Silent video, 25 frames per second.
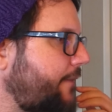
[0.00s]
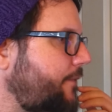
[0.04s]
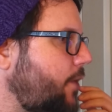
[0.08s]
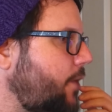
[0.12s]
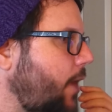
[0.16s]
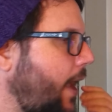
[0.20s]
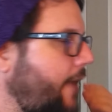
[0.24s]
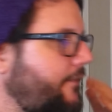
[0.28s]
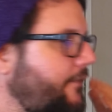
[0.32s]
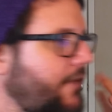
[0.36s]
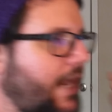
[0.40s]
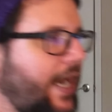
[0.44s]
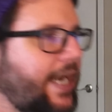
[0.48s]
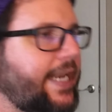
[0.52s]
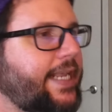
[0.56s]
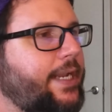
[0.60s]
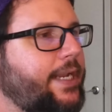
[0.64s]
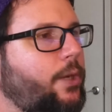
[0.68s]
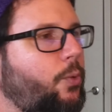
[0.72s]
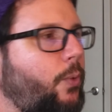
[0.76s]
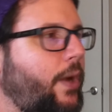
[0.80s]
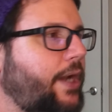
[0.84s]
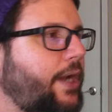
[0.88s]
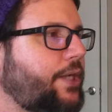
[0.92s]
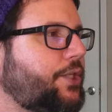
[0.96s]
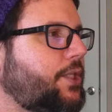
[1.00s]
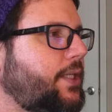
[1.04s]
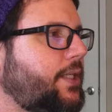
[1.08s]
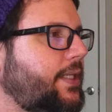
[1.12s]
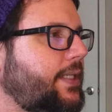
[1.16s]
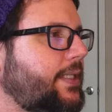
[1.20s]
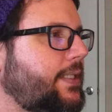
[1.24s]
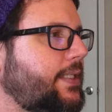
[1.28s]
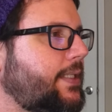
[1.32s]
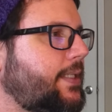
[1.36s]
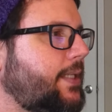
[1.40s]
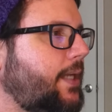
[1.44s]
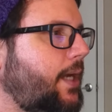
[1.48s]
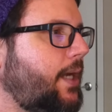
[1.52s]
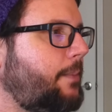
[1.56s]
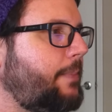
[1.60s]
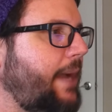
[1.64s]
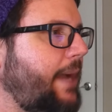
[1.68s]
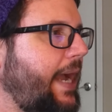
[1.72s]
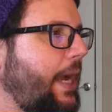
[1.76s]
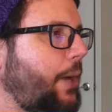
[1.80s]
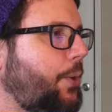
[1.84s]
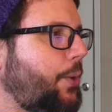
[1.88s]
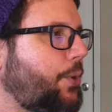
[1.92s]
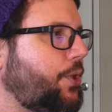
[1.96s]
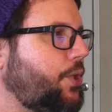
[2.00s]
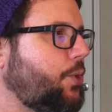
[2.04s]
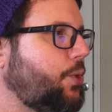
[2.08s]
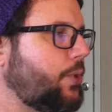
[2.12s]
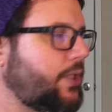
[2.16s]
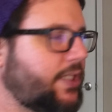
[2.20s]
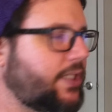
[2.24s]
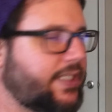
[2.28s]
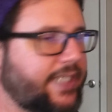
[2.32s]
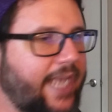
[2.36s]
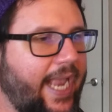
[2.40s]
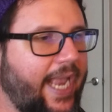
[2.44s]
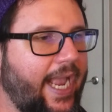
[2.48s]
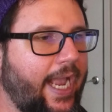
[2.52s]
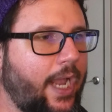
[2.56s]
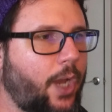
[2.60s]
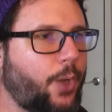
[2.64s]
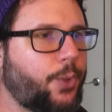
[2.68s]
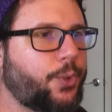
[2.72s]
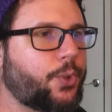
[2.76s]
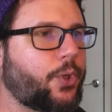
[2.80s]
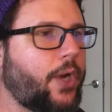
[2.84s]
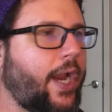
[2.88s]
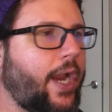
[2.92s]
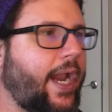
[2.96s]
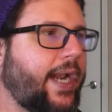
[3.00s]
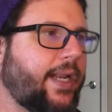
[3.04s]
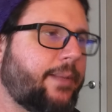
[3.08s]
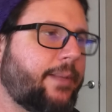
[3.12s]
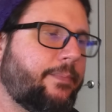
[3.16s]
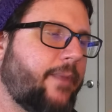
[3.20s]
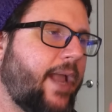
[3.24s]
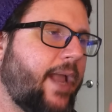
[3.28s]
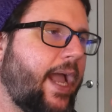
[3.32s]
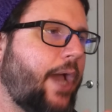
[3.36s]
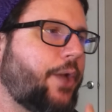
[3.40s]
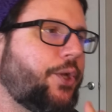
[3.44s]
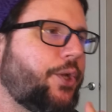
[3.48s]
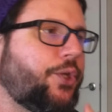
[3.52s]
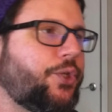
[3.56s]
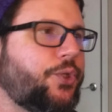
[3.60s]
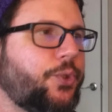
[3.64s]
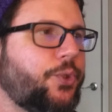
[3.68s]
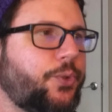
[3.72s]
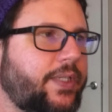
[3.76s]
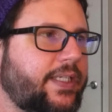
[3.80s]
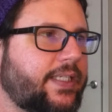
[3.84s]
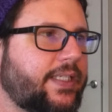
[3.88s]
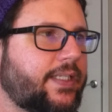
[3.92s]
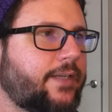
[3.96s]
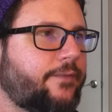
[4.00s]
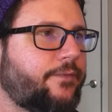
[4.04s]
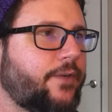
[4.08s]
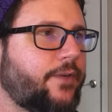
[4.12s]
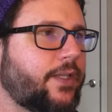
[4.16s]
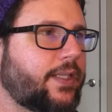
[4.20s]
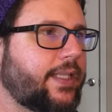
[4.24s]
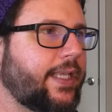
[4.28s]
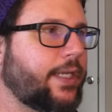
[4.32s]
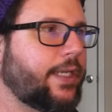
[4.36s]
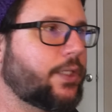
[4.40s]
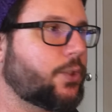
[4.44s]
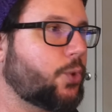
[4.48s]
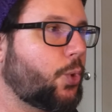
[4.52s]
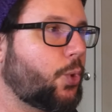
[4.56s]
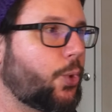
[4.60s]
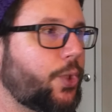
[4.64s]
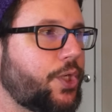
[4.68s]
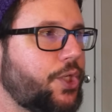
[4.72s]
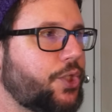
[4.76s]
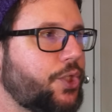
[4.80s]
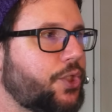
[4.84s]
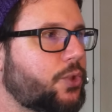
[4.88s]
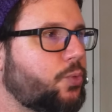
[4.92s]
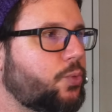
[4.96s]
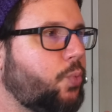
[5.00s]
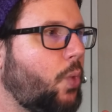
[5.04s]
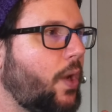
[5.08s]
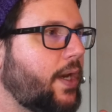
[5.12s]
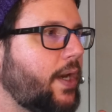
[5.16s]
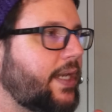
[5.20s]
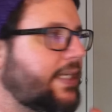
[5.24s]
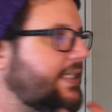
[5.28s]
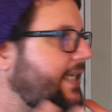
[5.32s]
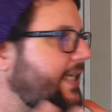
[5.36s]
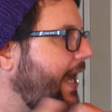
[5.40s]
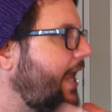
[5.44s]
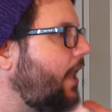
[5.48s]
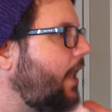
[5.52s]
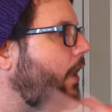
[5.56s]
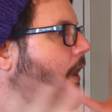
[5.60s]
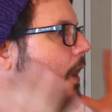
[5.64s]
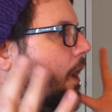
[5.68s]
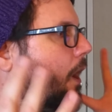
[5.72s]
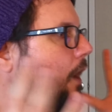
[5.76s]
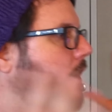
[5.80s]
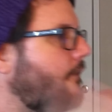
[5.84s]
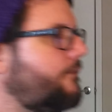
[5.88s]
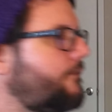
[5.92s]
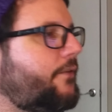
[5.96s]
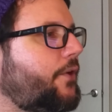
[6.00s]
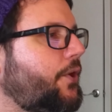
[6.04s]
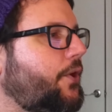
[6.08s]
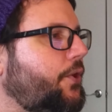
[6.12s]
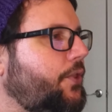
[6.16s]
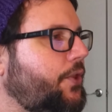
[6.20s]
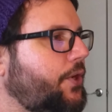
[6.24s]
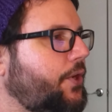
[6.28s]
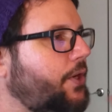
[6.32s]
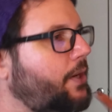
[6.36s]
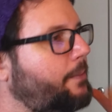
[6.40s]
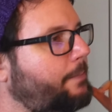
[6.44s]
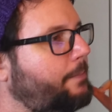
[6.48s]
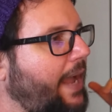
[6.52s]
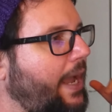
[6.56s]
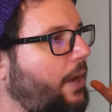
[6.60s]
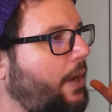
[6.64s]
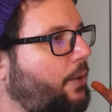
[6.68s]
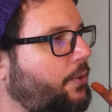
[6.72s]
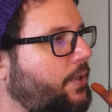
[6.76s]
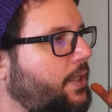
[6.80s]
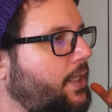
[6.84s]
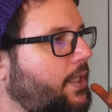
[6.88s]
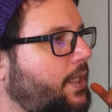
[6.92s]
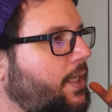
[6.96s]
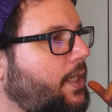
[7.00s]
you have any questions about your sound or how to do these different things, or you just want to dialogue further about